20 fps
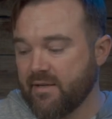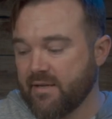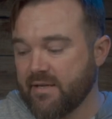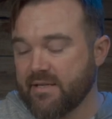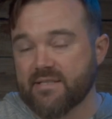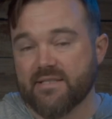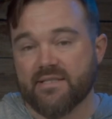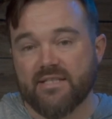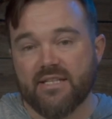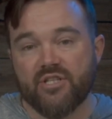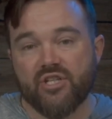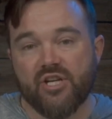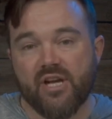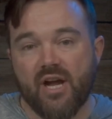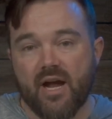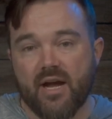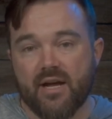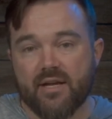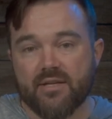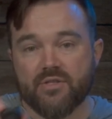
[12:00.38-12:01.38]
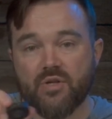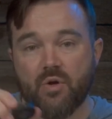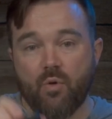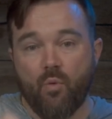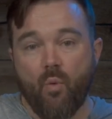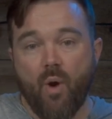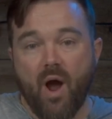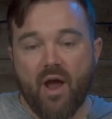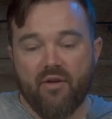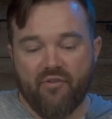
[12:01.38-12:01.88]
is DJI's
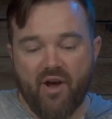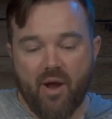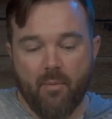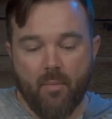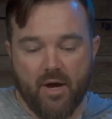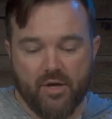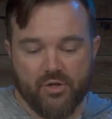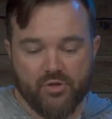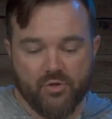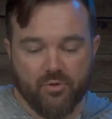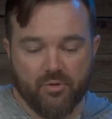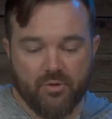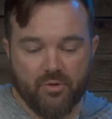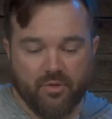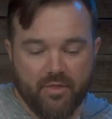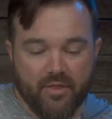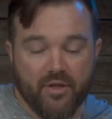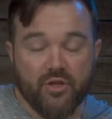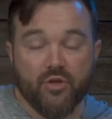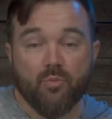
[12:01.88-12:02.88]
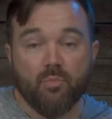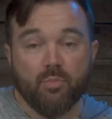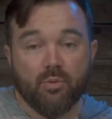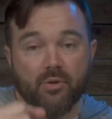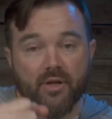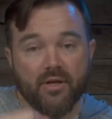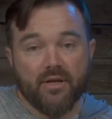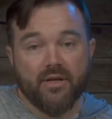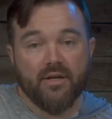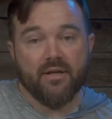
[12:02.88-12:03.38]
Wi-Fi module that you
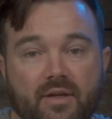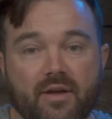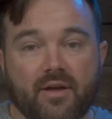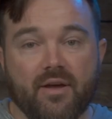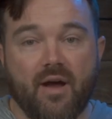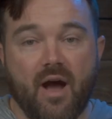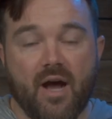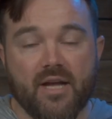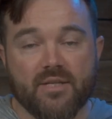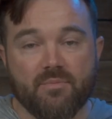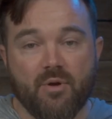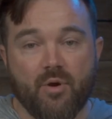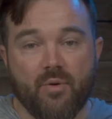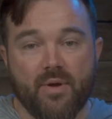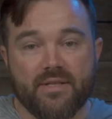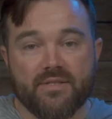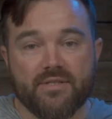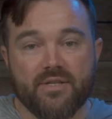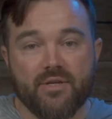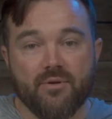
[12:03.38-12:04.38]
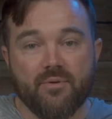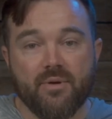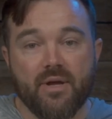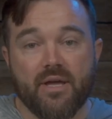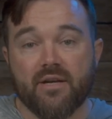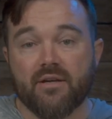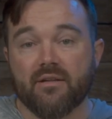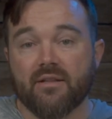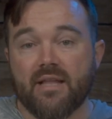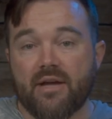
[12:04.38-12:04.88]
plug the Osmo into,
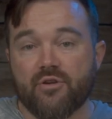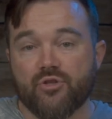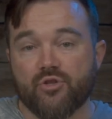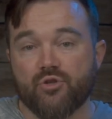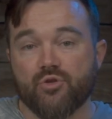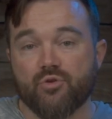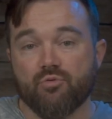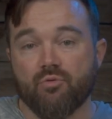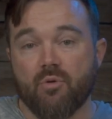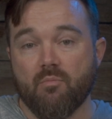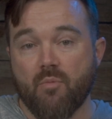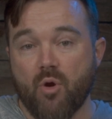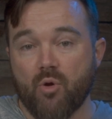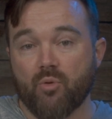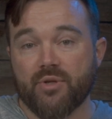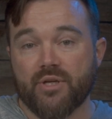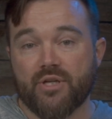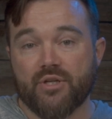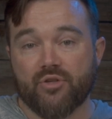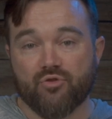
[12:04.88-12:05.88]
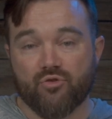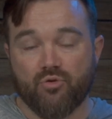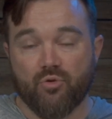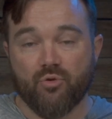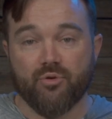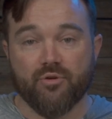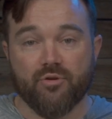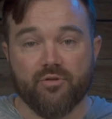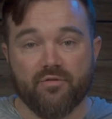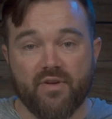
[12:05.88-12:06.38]
and it allows you to remotely
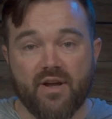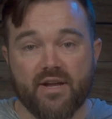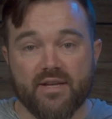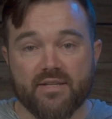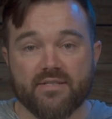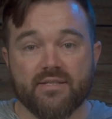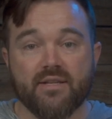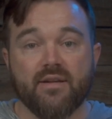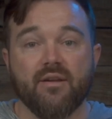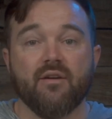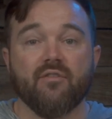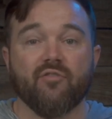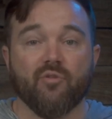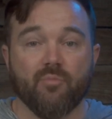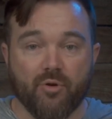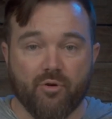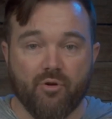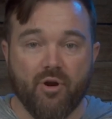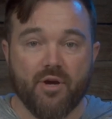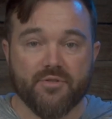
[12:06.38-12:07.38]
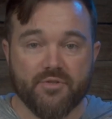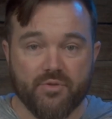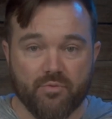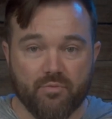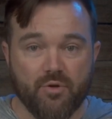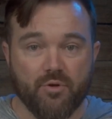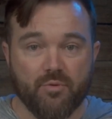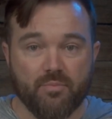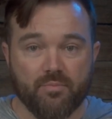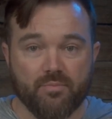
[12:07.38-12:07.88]
control your device from across the
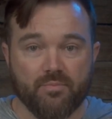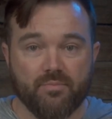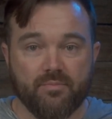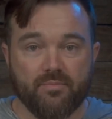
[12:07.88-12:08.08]
room.